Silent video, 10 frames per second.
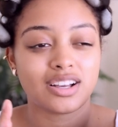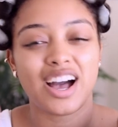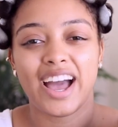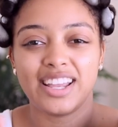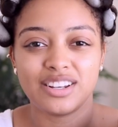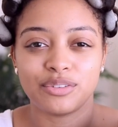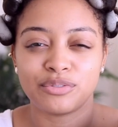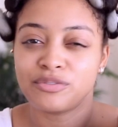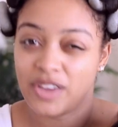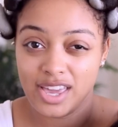kind of
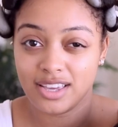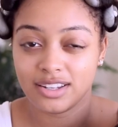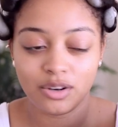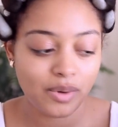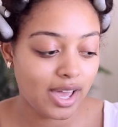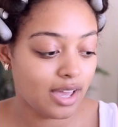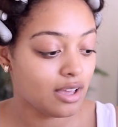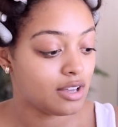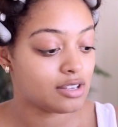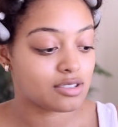fake in a way